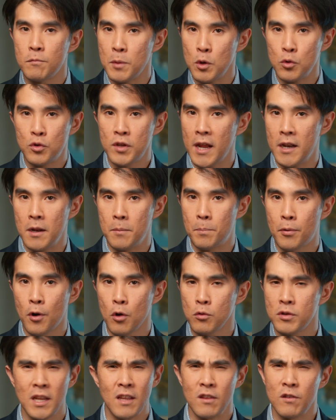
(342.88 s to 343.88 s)
mutated
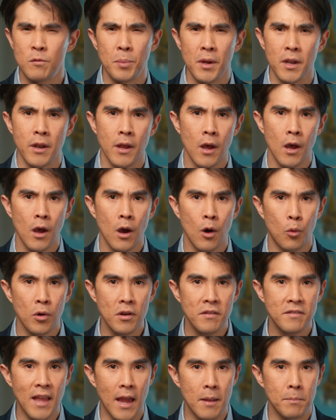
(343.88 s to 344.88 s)
proteins, but what
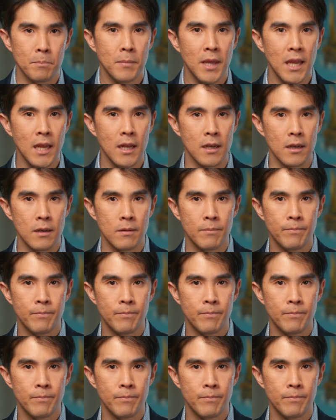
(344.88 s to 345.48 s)
does that mean?